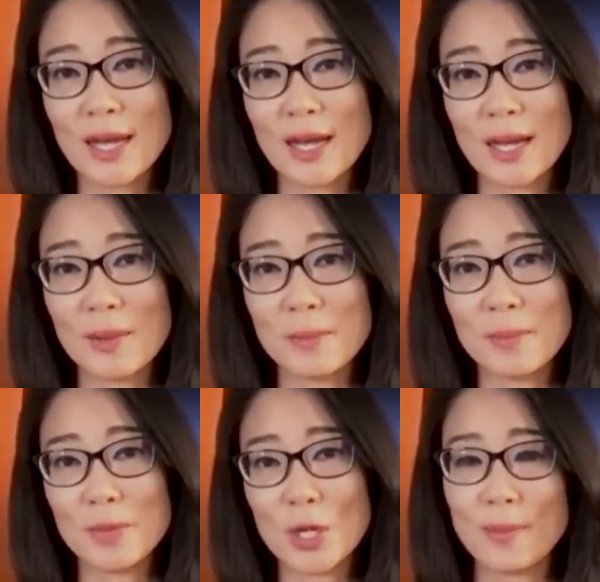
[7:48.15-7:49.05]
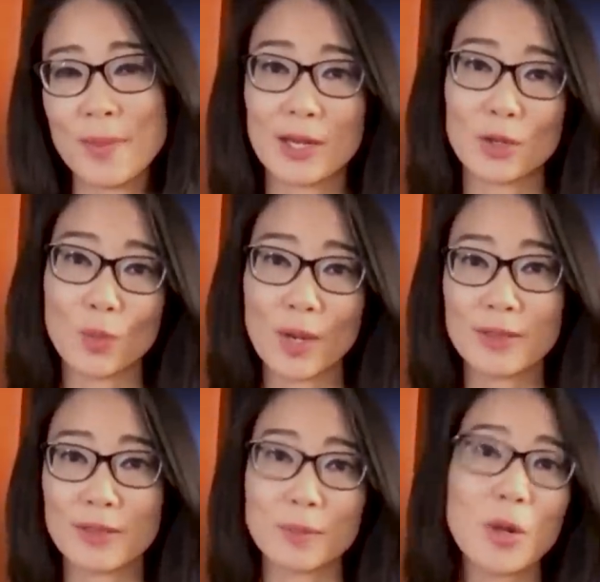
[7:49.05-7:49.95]
no matter
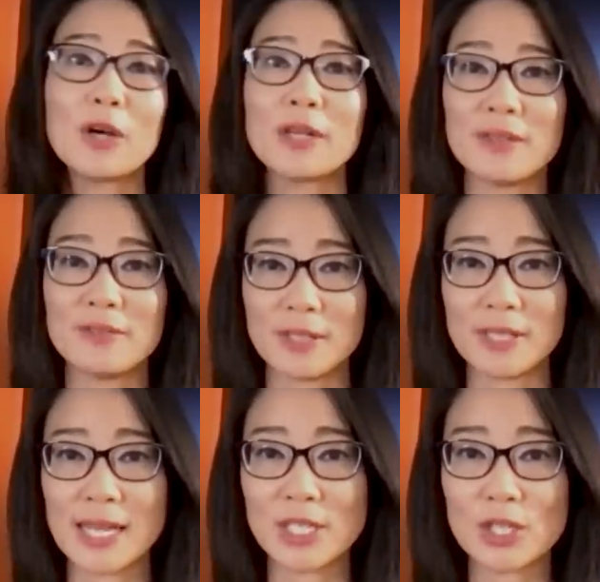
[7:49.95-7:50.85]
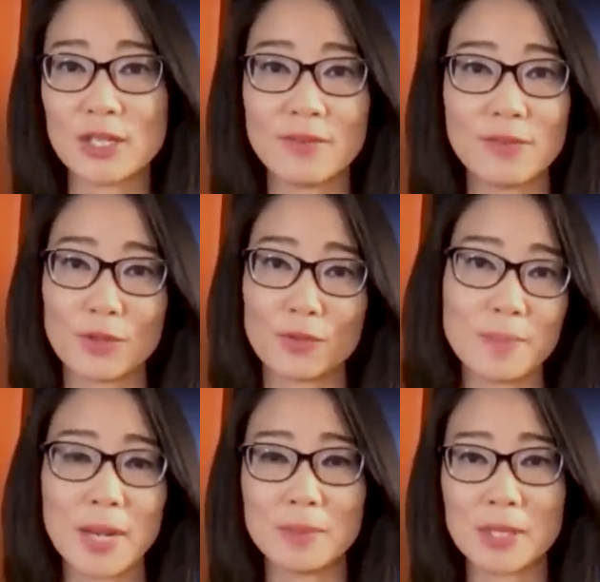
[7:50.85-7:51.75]
what their party affiliation, if they're
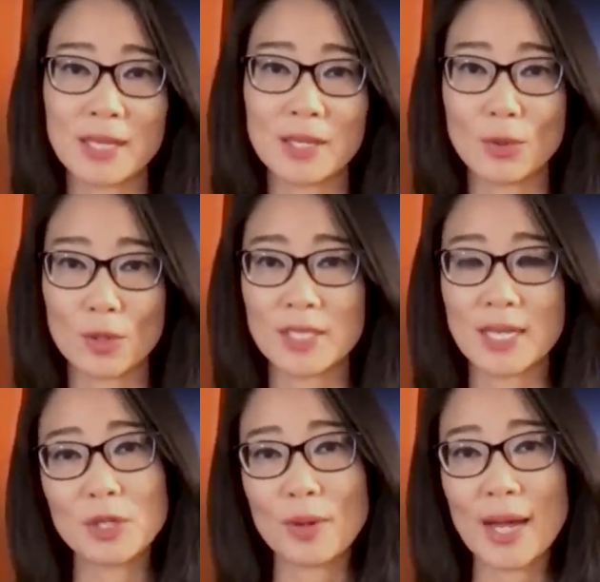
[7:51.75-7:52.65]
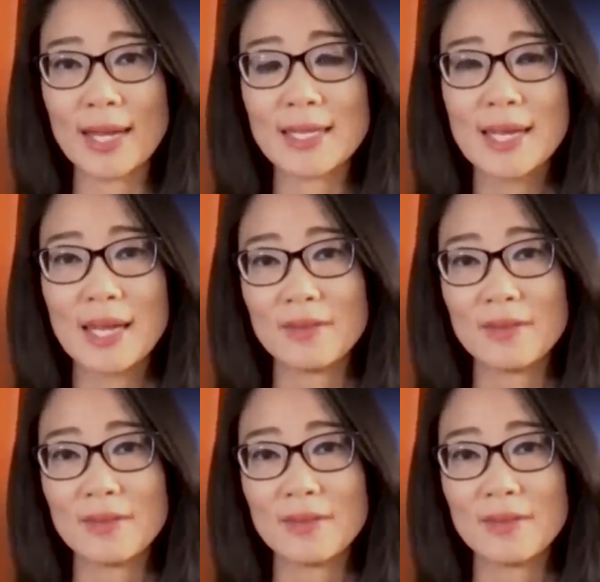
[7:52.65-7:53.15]
Republican or Democrat,